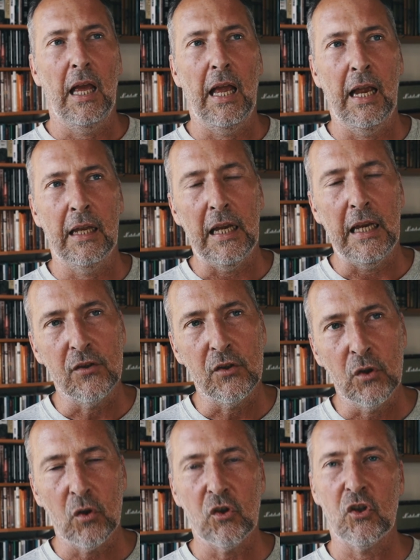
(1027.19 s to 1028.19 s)
and it's
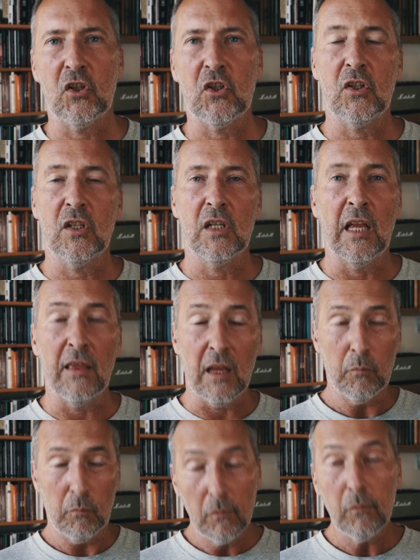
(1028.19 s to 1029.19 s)
not just and